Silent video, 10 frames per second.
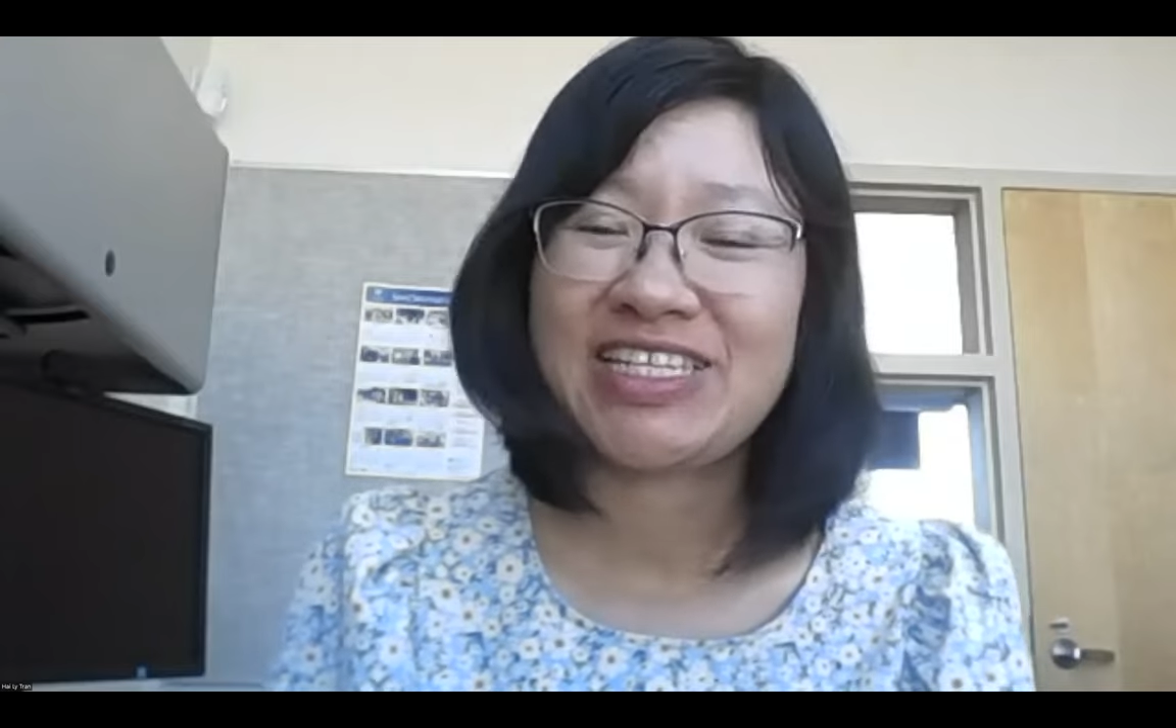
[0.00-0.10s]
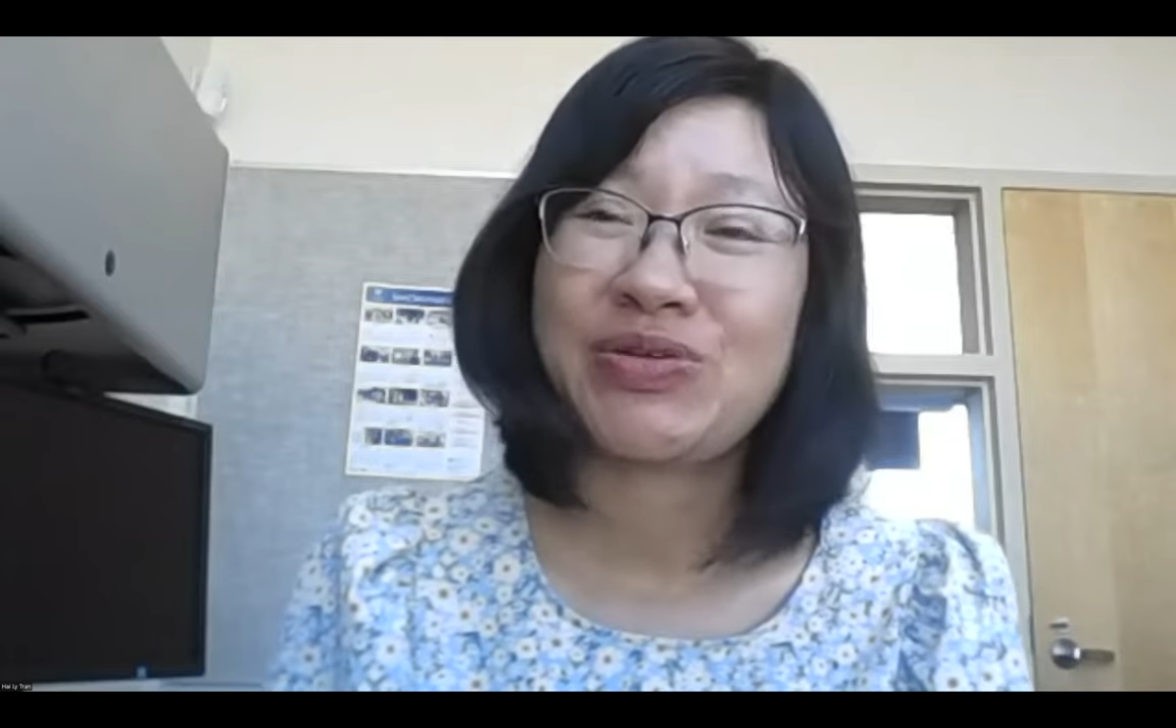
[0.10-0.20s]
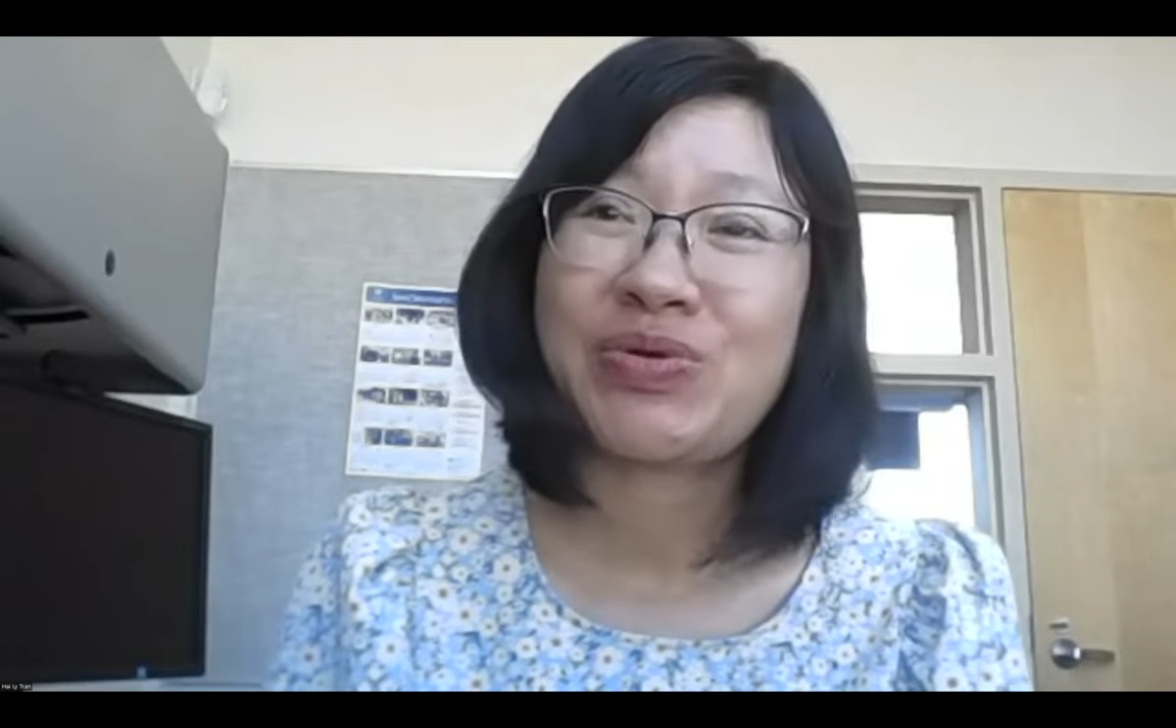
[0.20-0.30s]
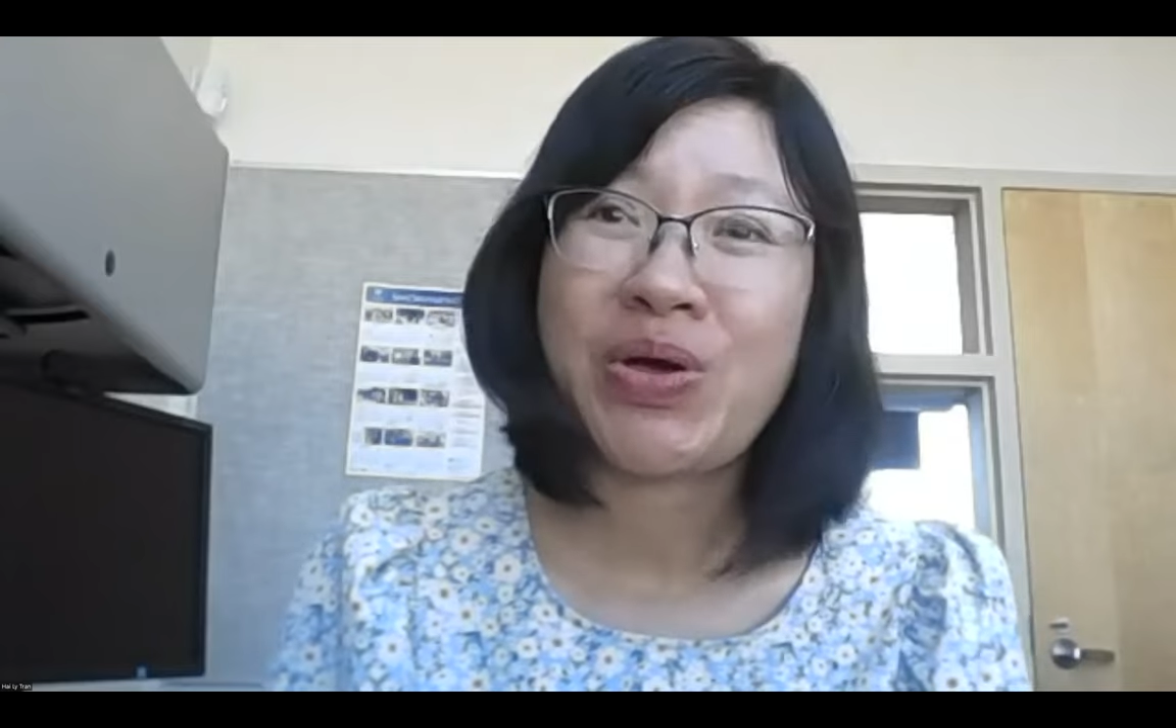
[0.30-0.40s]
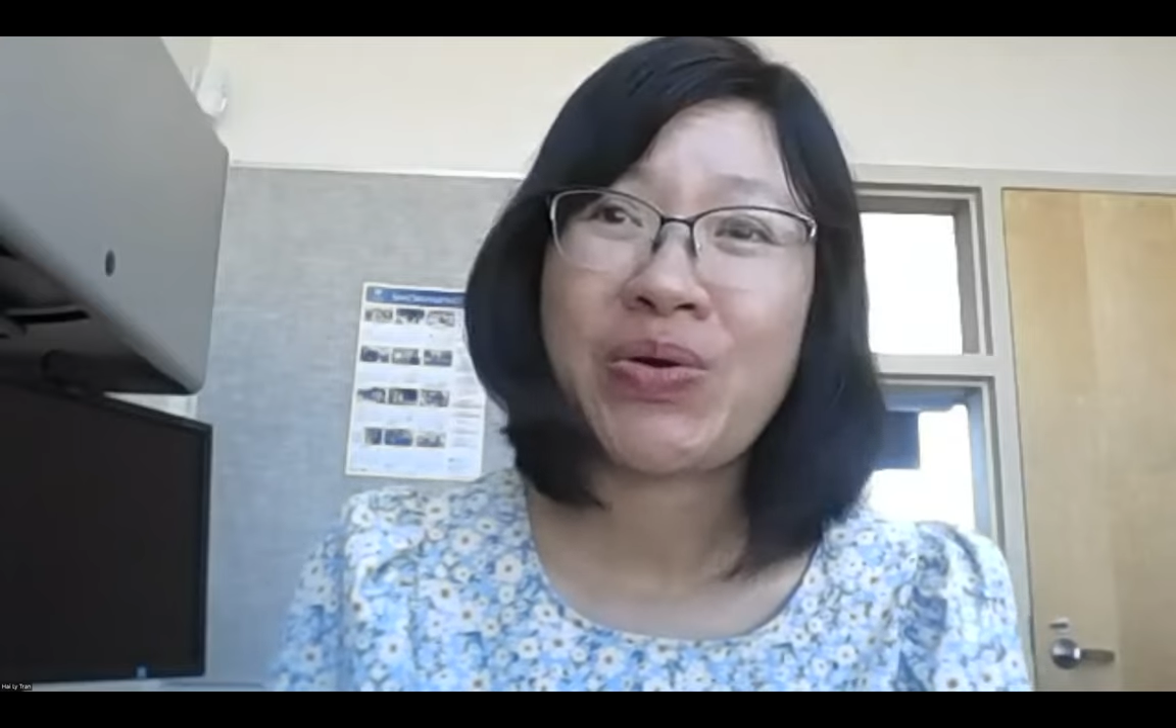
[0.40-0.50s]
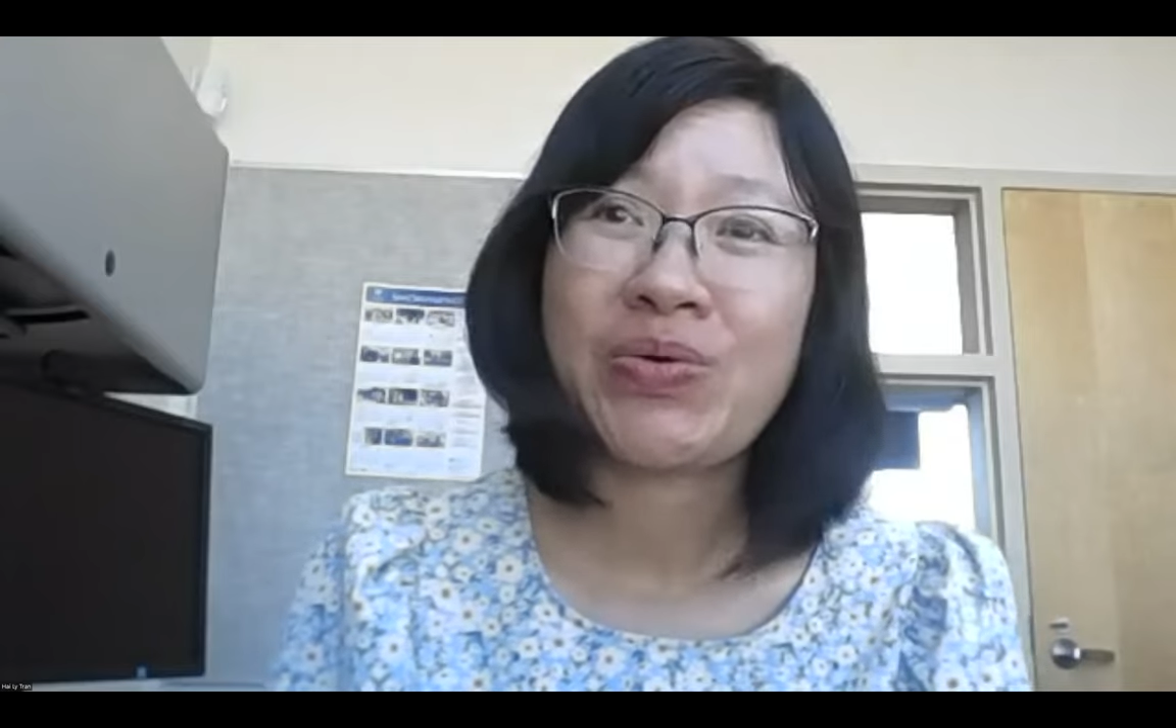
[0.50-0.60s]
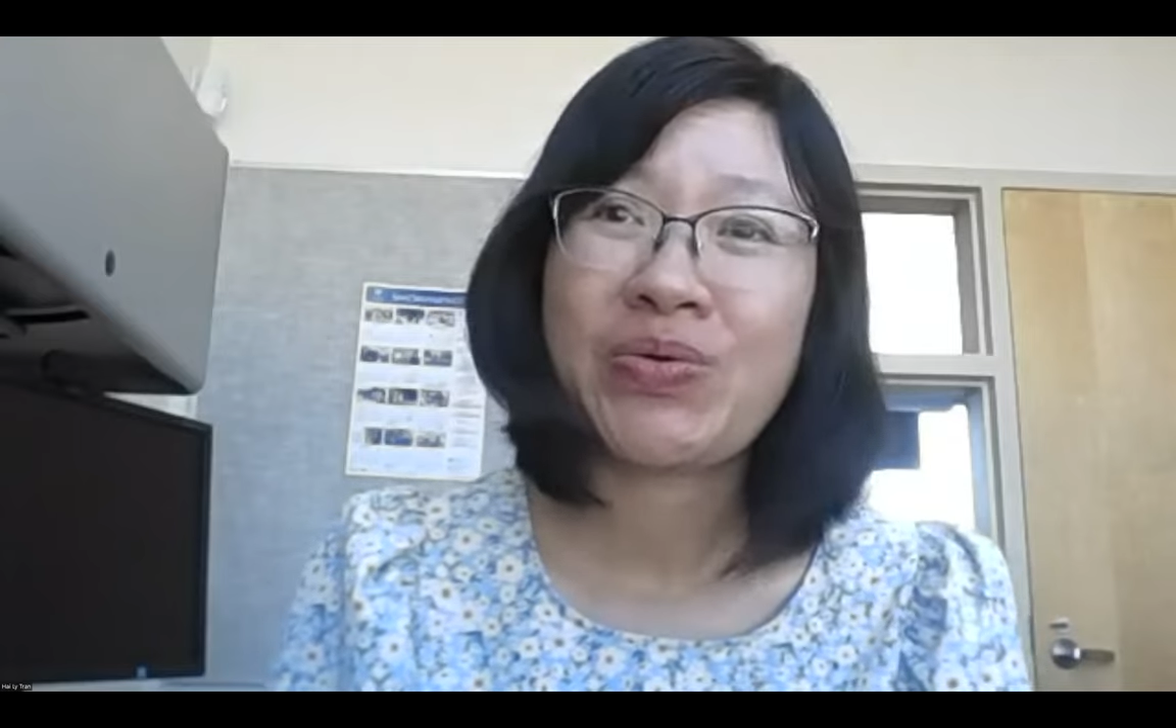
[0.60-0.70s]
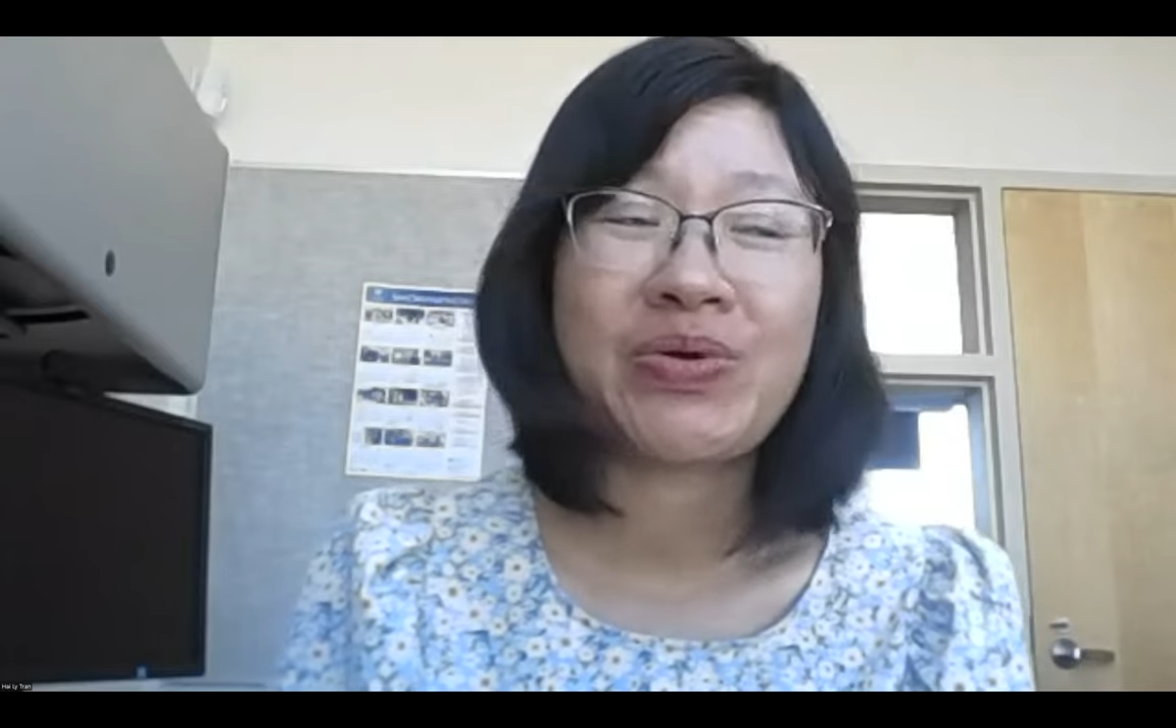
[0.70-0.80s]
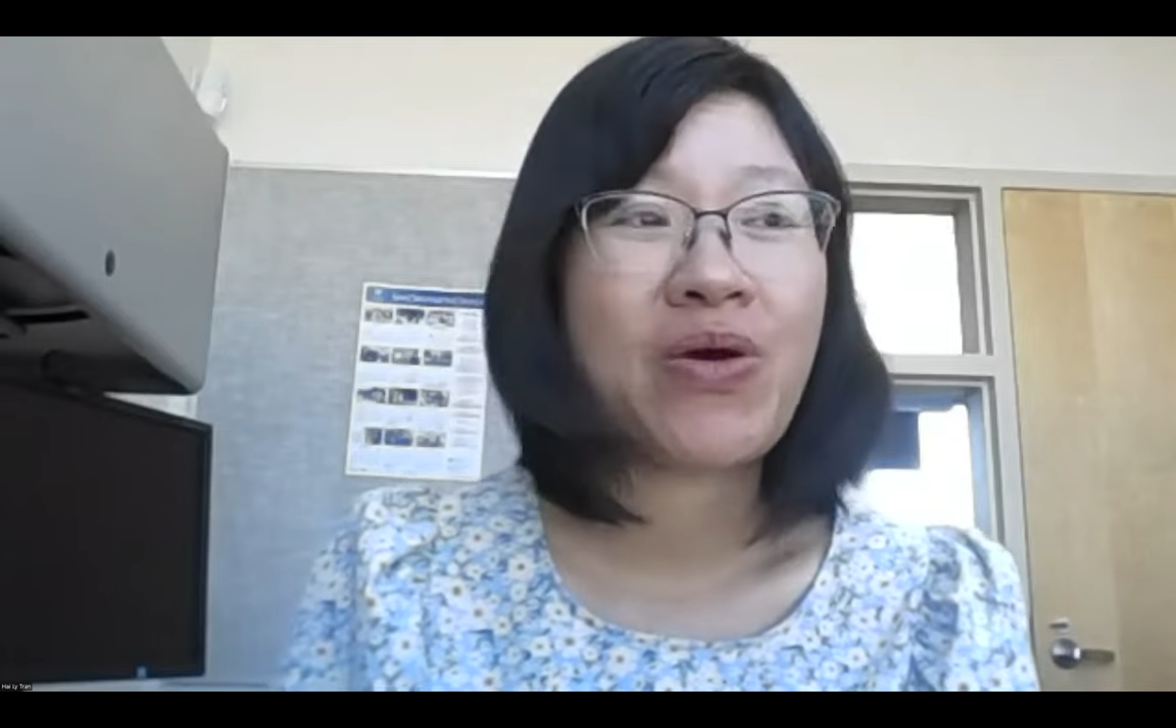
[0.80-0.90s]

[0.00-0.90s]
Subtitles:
you know,